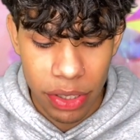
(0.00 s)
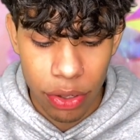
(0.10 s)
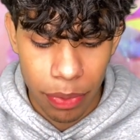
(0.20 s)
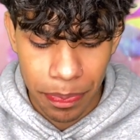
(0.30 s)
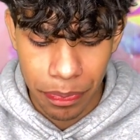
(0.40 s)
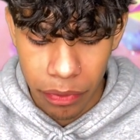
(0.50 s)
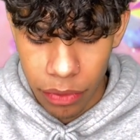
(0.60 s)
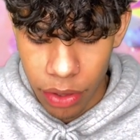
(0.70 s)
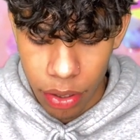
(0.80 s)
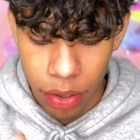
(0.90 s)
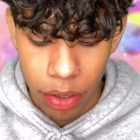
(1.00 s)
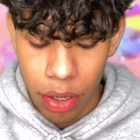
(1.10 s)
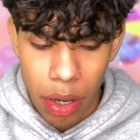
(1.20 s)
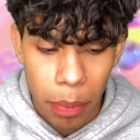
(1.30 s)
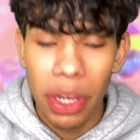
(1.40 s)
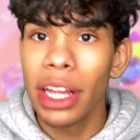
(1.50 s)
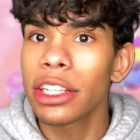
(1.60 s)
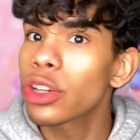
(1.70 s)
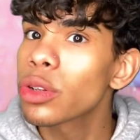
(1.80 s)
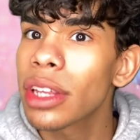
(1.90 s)
do. But yeah,
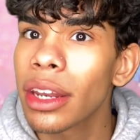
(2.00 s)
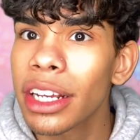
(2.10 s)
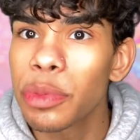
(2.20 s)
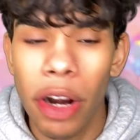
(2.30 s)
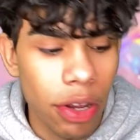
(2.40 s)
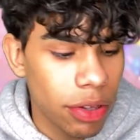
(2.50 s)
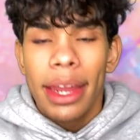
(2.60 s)
let's go to the next product.